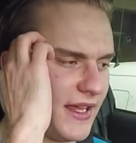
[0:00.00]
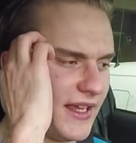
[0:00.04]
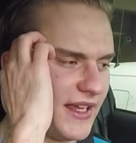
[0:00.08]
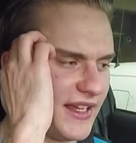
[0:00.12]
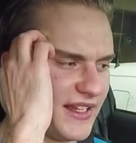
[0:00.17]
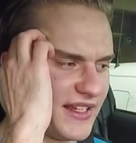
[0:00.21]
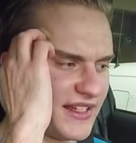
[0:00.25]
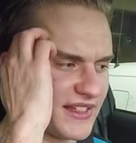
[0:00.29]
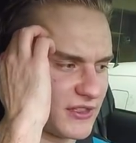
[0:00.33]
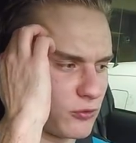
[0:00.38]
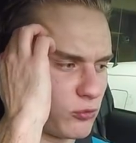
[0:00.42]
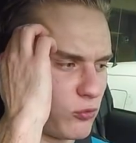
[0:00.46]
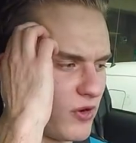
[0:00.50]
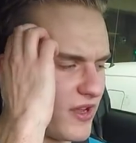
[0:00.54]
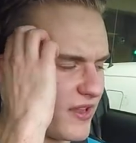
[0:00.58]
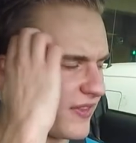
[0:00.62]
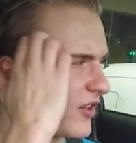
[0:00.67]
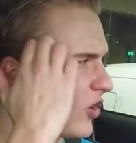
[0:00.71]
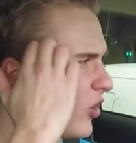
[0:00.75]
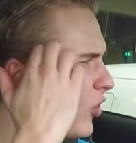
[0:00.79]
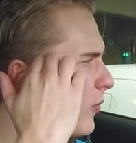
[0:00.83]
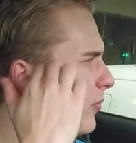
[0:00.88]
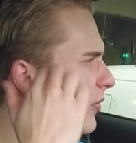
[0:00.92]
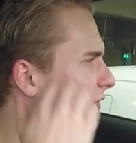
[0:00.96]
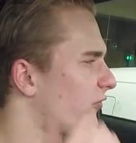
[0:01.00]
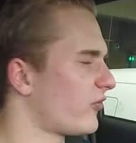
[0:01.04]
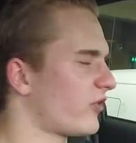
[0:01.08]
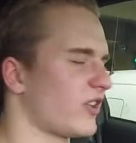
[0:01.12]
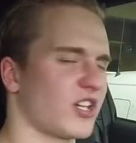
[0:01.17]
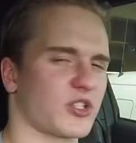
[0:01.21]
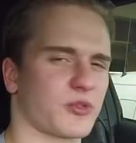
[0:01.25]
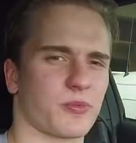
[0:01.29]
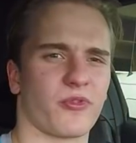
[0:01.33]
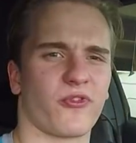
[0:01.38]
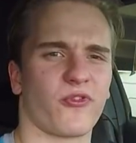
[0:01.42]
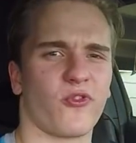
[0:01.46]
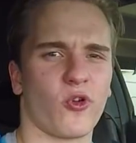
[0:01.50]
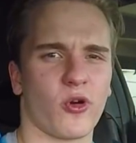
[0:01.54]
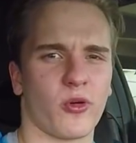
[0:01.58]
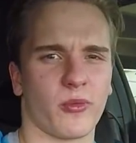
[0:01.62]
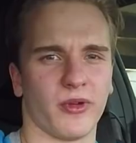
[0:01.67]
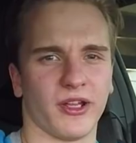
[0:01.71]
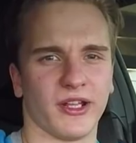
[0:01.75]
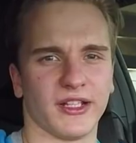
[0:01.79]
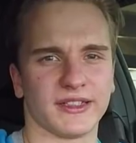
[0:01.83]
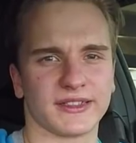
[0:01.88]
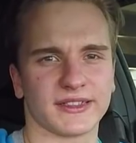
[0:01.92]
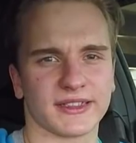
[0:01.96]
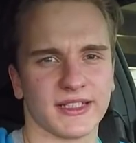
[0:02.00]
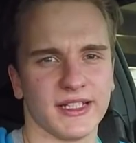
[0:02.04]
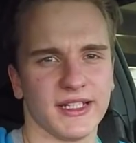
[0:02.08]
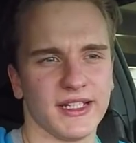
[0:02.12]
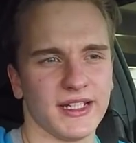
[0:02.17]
is with Open Flash Performance.